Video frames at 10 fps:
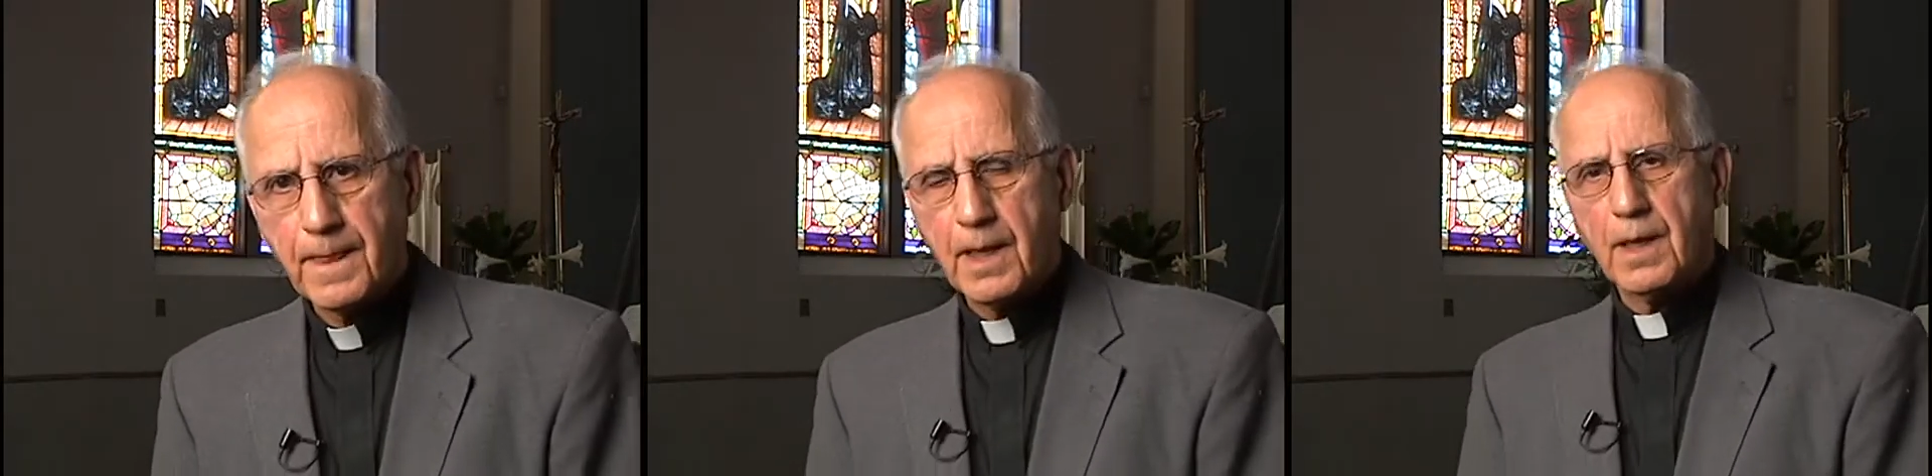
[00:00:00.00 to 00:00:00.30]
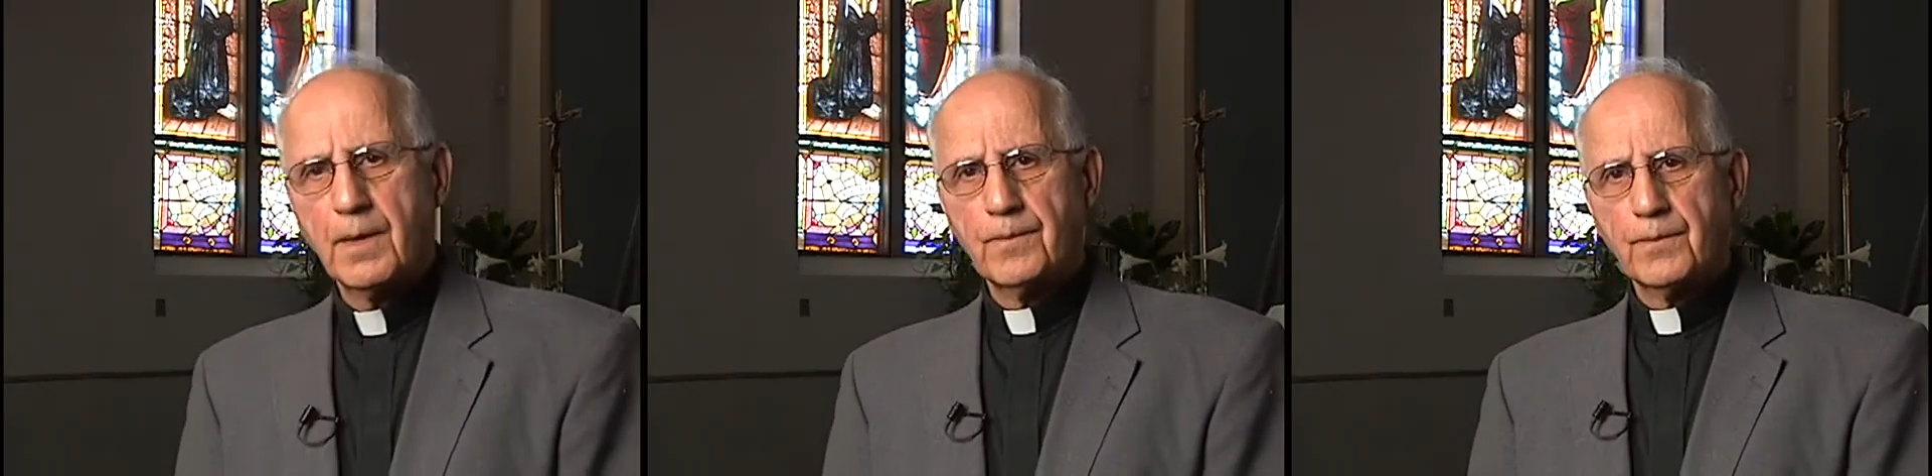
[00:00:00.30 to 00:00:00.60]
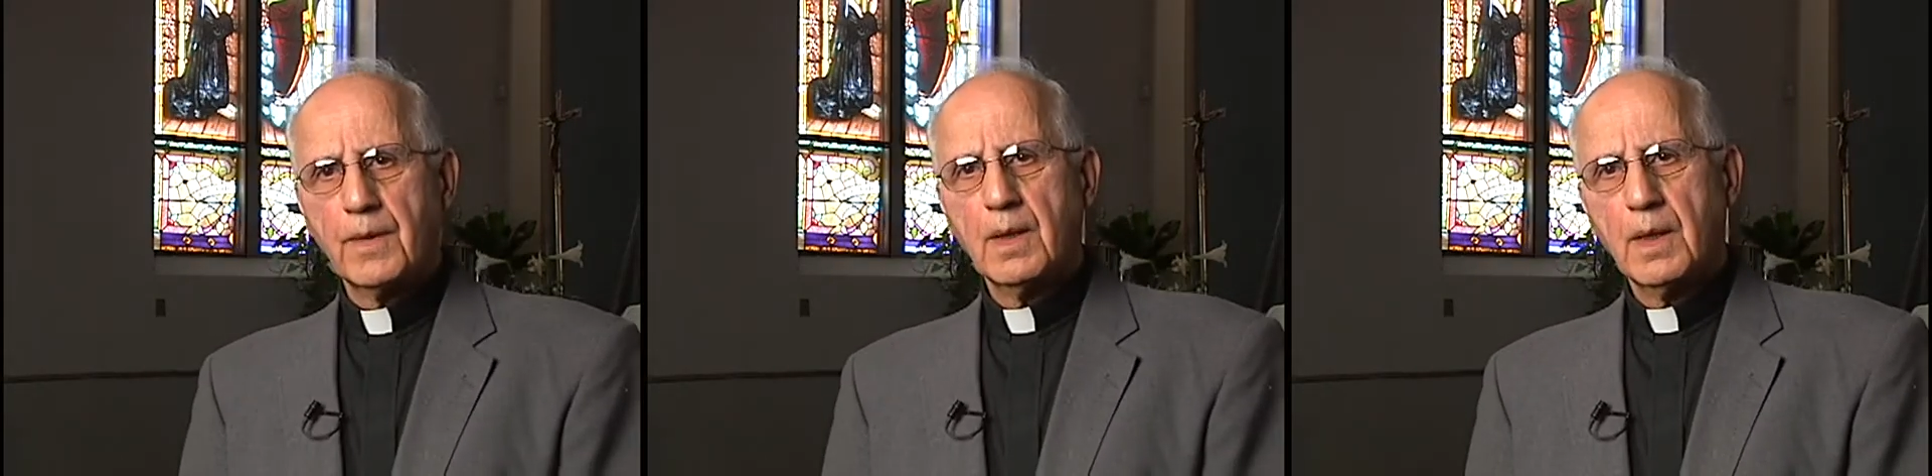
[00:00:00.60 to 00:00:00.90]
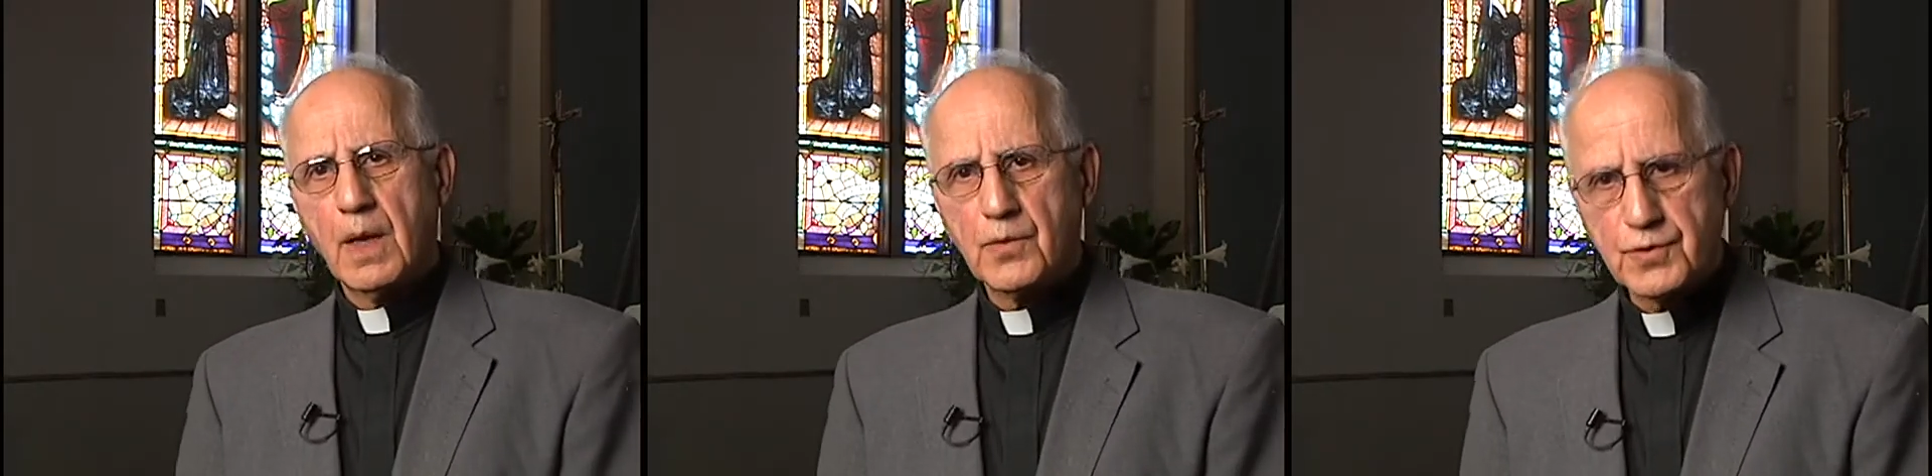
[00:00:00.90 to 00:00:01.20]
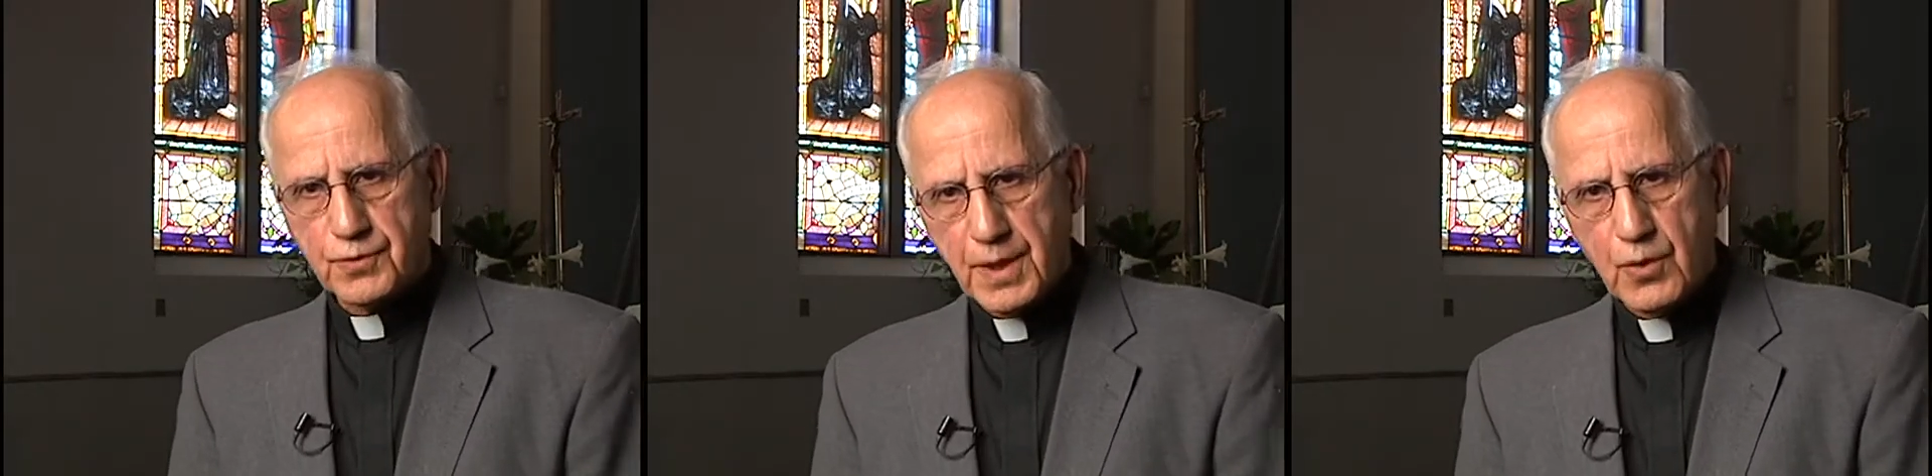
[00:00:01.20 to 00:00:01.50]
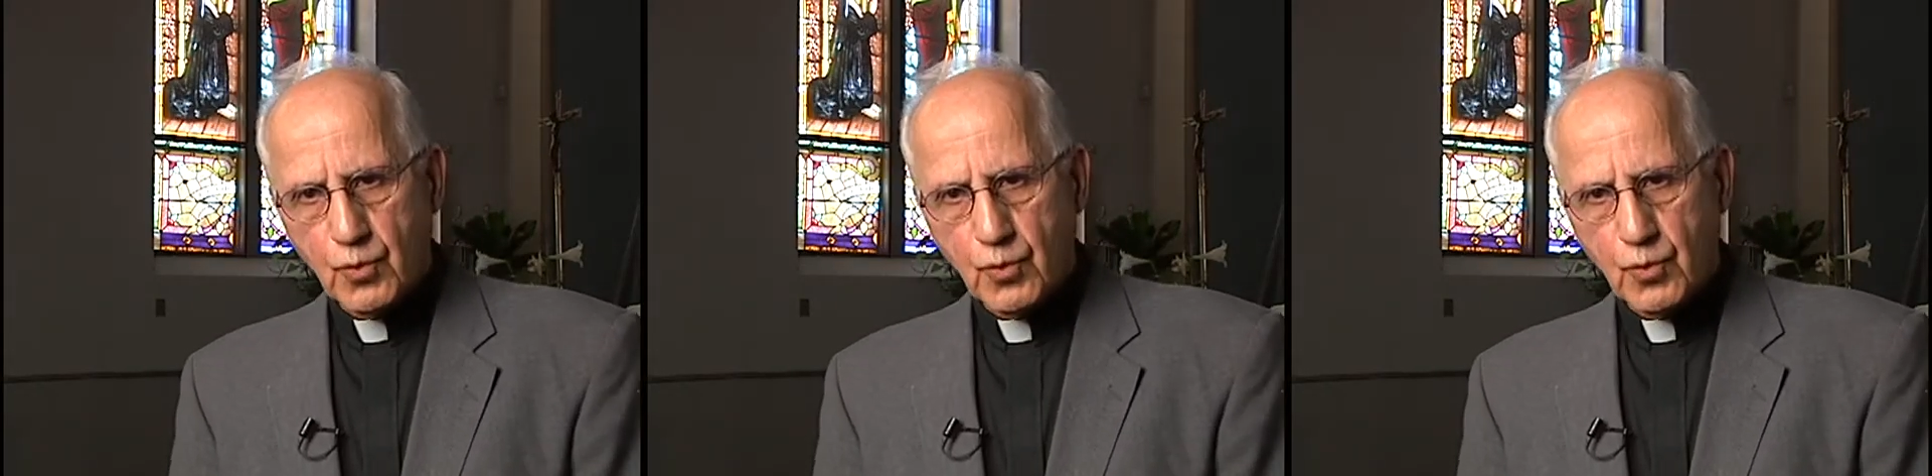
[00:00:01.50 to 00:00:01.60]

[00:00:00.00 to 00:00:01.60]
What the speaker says: I was ordained